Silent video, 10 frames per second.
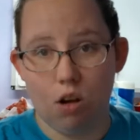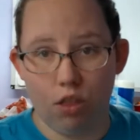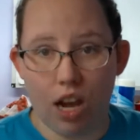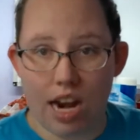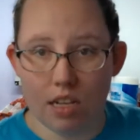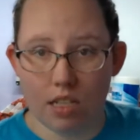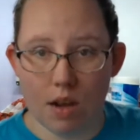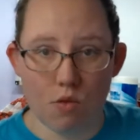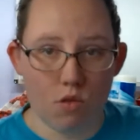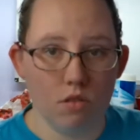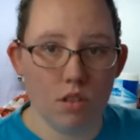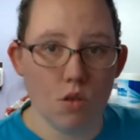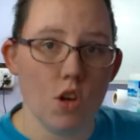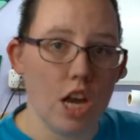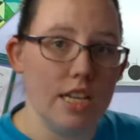on the cutting table so
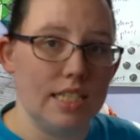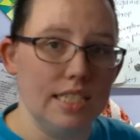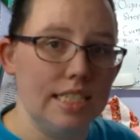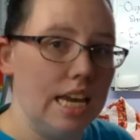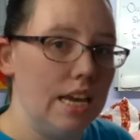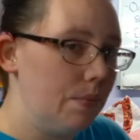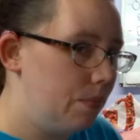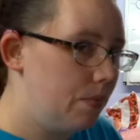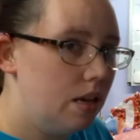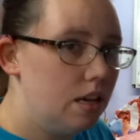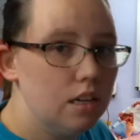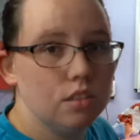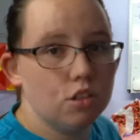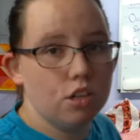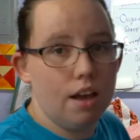you guys can see.
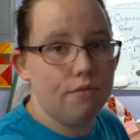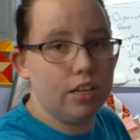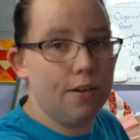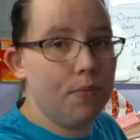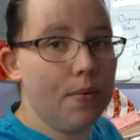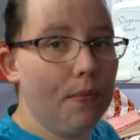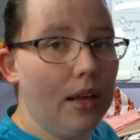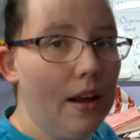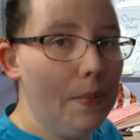So you have to give me a minute.